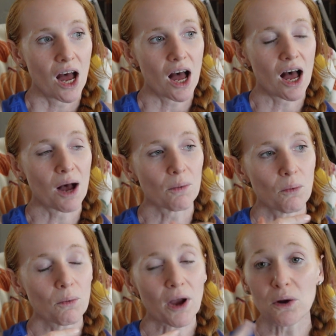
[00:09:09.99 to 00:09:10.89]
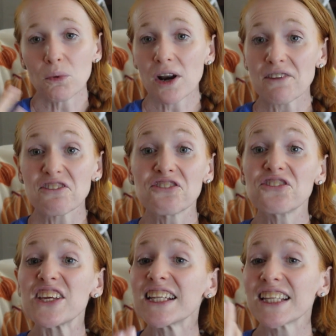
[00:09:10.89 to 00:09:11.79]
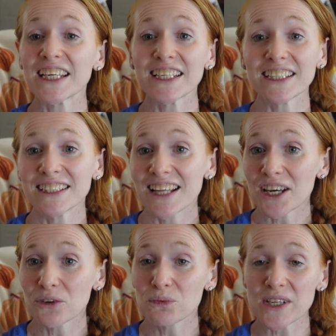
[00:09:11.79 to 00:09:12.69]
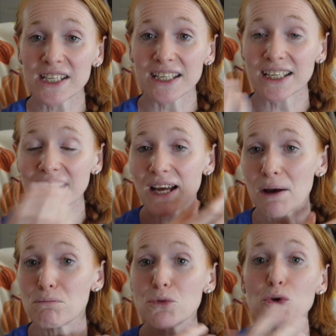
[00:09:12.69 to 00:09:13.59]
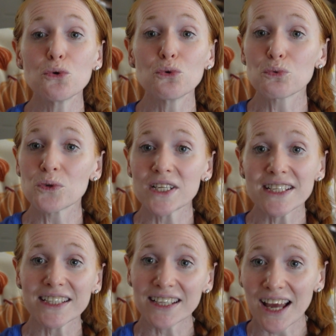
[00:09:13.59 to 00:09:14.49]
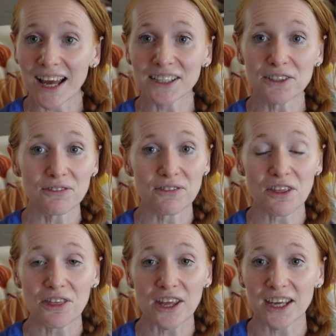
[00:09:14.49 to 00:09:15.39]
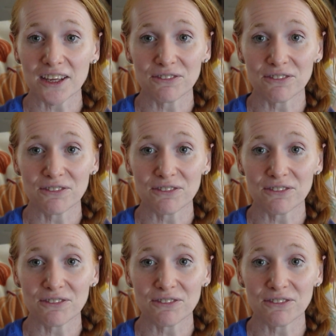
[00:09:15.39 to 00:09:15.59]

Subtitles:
kind of what I'm feeling like reading, a mood reading kind of a thing,